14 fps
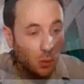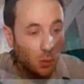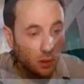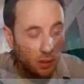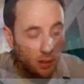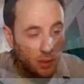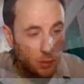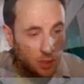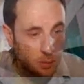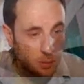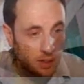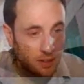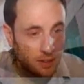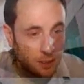One of the things we
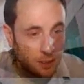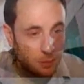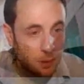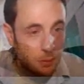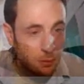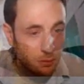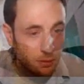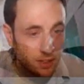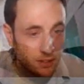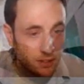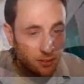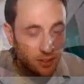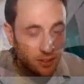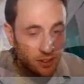typically see is people will read
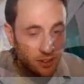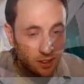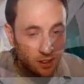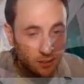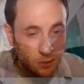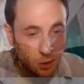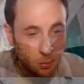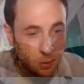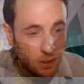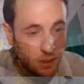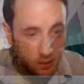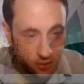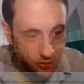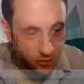the first line of copy
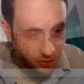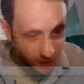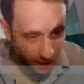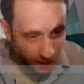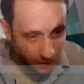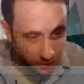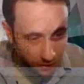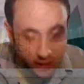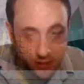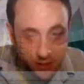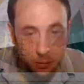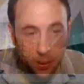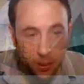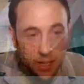and then just scan the
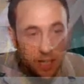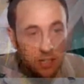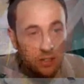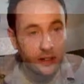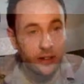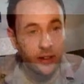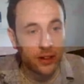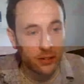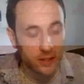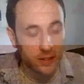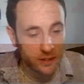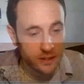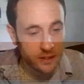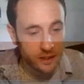rest of the page and the
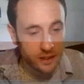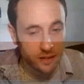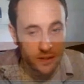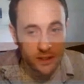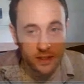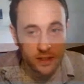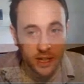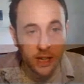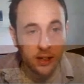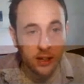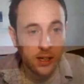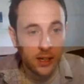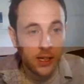rest of the stuff that's there.